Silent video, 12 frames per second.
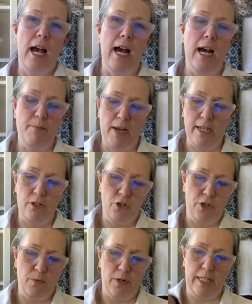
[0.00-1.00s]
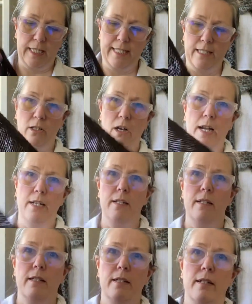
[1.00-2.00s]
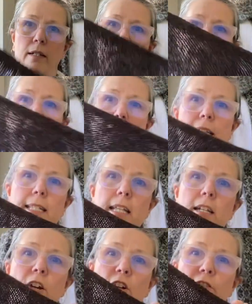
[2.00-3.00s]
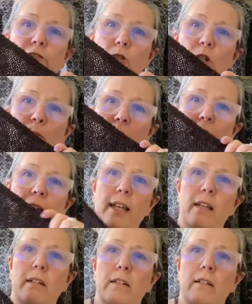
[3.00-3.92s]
I enjoy wearing this a lot, and it's in her 4-ply.